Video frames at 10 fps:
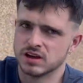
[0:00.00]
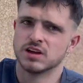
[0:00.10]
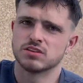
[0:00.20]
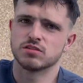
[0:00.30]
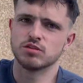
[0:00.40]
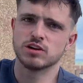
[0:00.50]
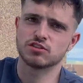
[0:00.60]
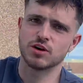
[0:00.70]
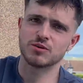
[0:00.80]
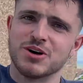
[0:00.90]
It's a really
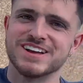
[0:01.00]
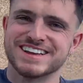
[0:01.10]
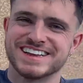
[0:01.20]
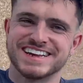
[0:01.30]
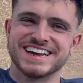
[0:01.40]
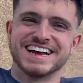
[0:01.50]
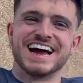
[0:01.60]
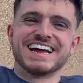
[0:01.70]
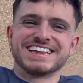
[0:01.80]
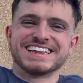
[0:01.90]
strong
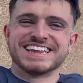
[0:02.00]
one.